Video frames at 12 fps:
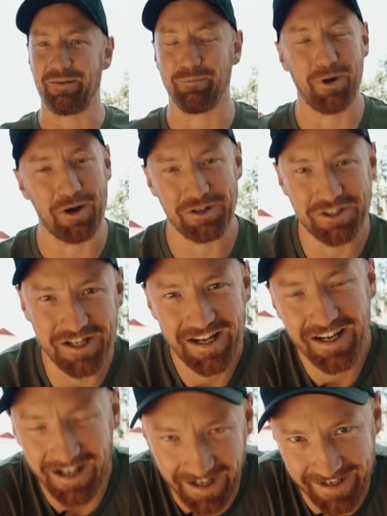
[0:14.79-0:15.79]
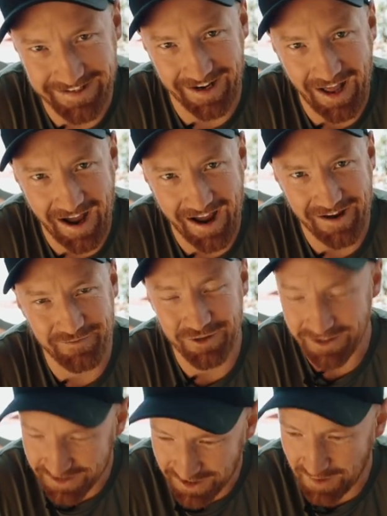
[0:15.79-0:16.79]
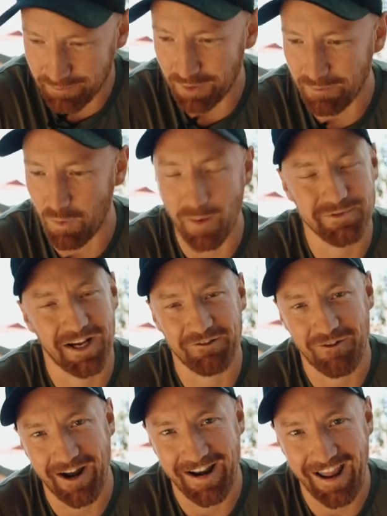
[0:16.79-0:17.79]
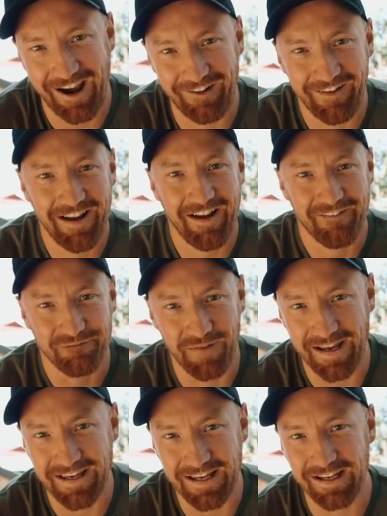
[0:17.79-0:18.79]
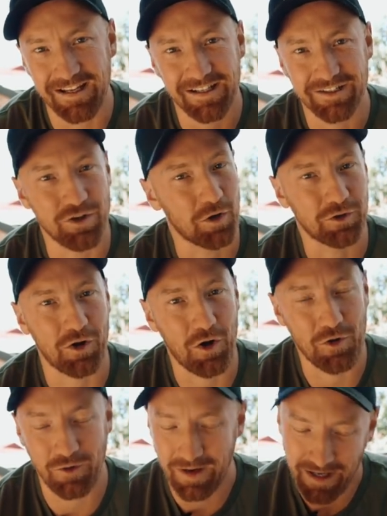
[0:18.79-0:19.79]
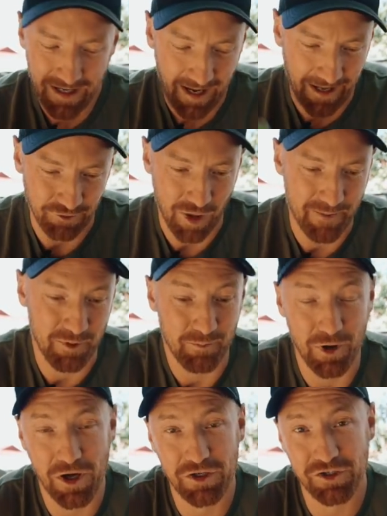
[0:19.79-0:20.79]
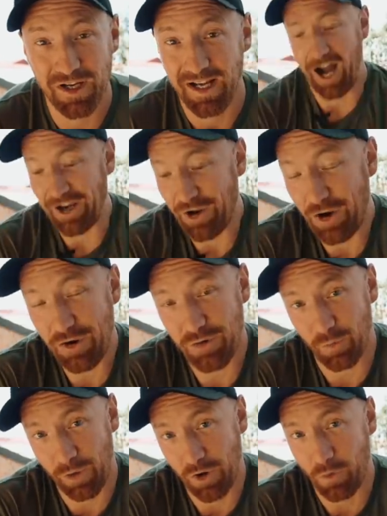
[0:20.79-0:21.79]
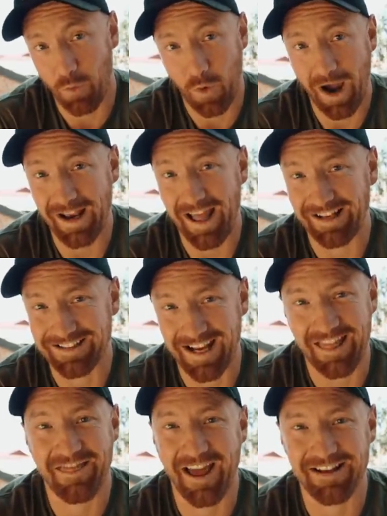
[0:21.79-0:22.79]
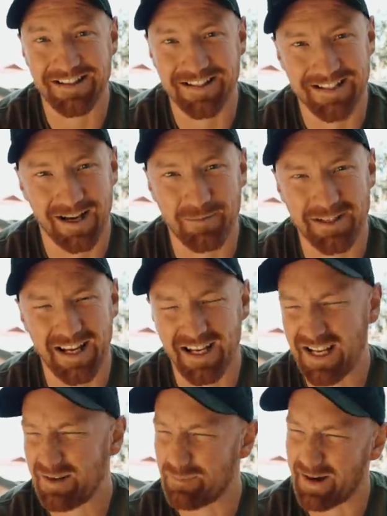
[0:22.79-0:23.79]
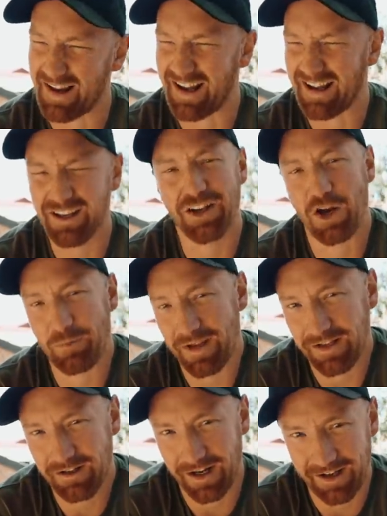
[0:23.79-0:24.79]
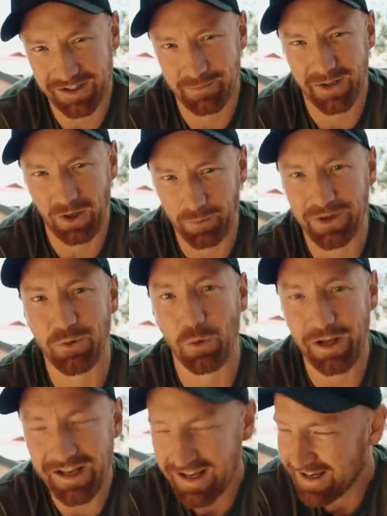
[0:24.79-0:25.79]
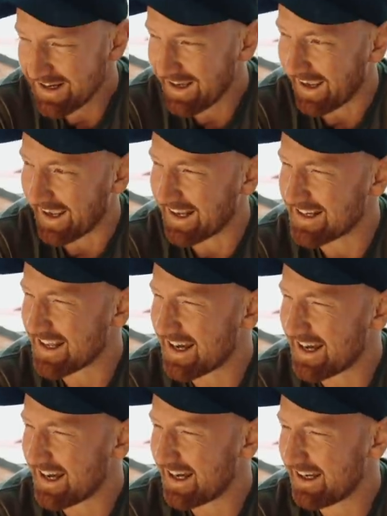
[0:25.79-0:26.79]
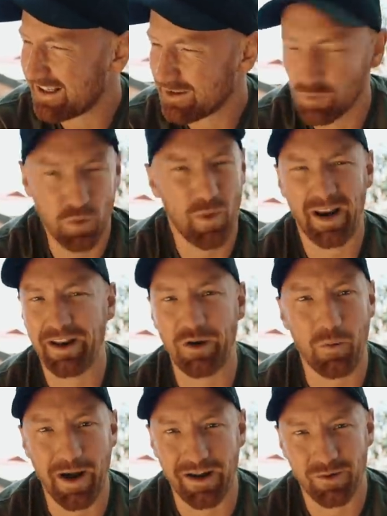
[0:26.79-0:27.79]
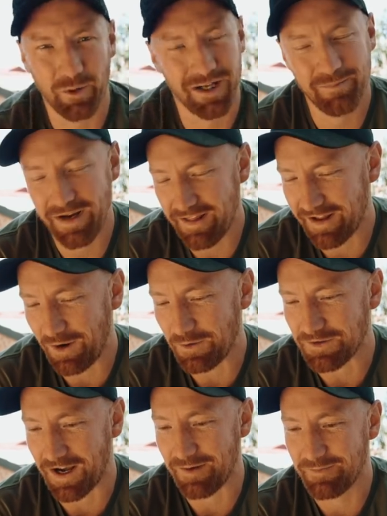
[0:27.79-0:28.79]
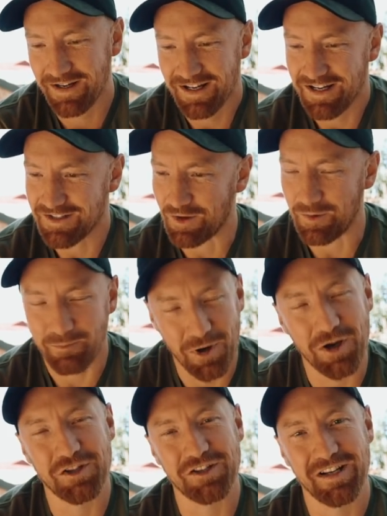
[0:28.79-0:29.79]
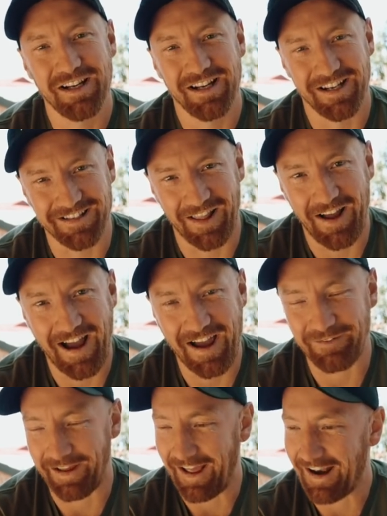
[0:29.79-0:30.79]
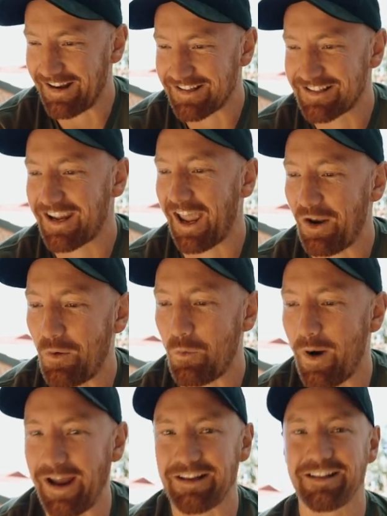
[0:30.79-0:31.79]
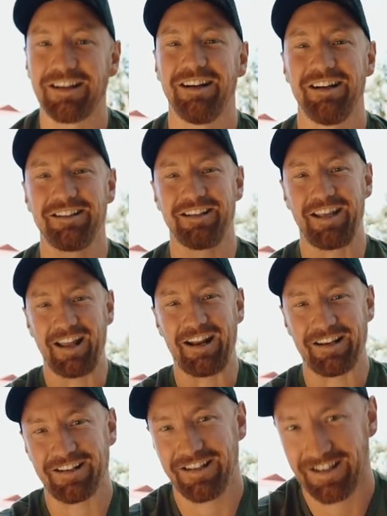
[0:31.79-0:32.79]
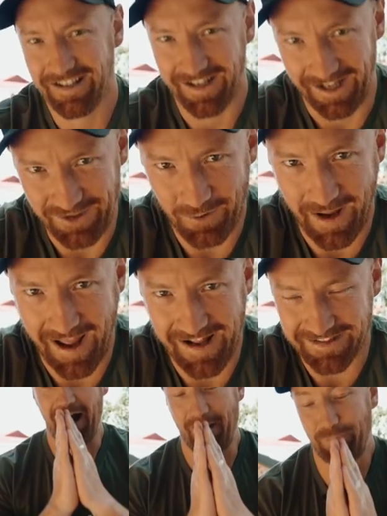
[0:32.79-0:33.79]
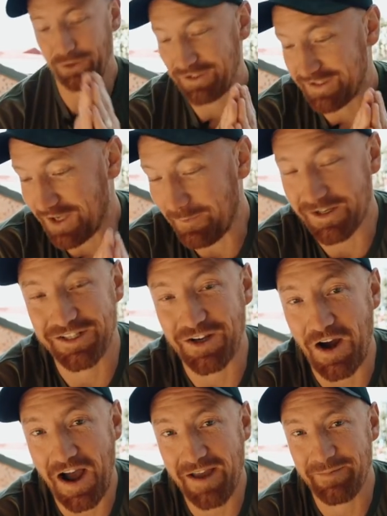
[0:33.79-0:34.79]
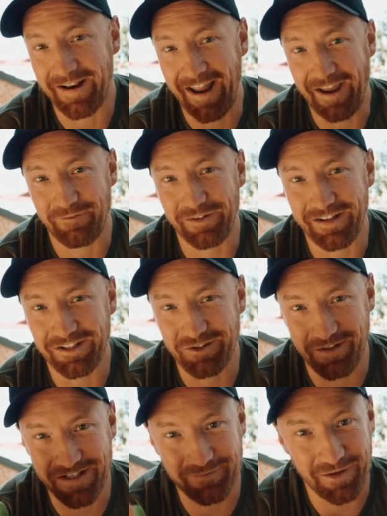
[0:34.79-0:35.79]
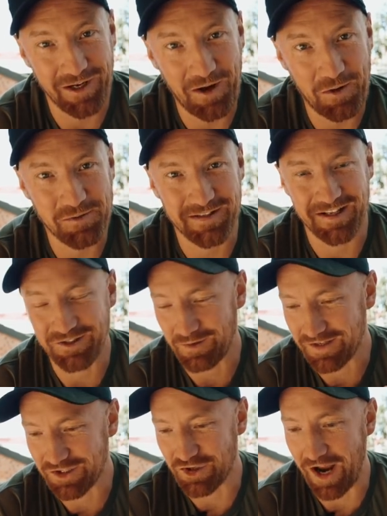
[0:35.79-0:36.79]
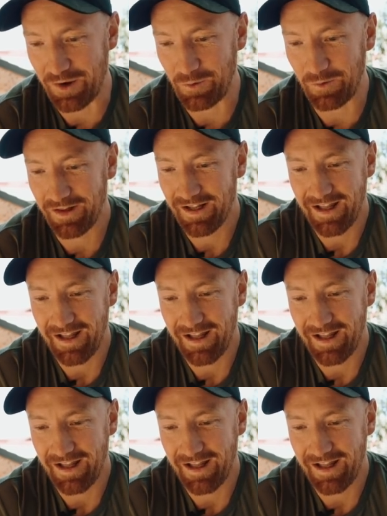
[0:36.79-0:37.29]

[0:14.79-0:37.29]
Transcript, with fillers: the merch, it is live. You can jump on my website right now, wykie dot co, and grab your merch. I know we're not quite at ten thousand subs yet, but uh, you know me, I like to be a little bit naughty, and uh, we're well on our way. We're gonna be there in no time. So the merch is live, and I just cannot wait to get it in your hands. I put so much time and effort into these videos, into this channel,